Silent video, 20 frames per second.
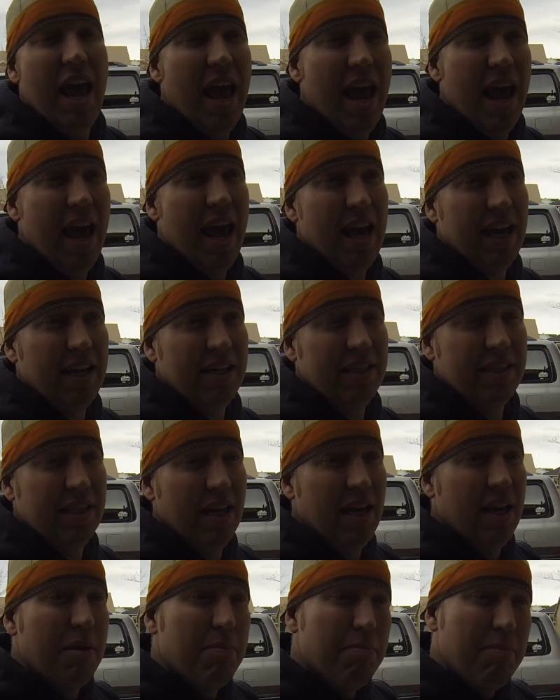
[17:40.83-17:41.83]
and
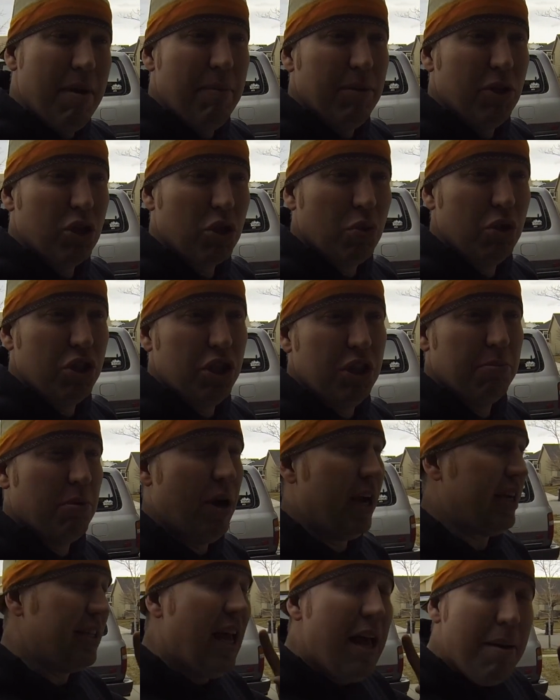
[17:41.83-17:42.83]
maybe squishy
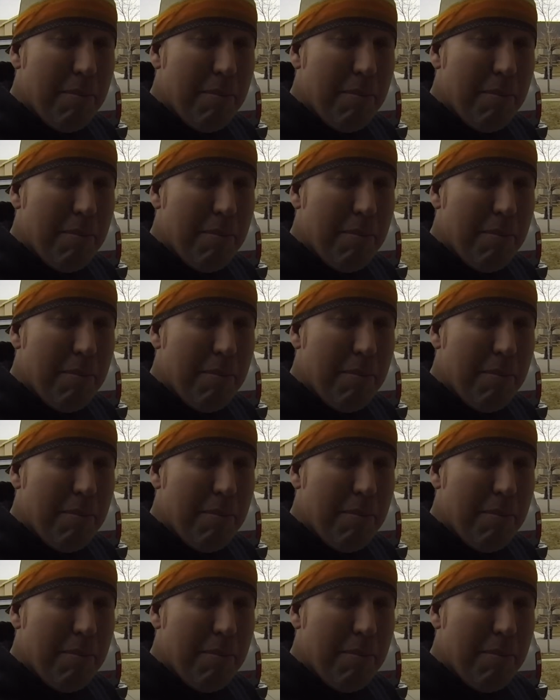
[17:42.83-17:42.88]
brakes.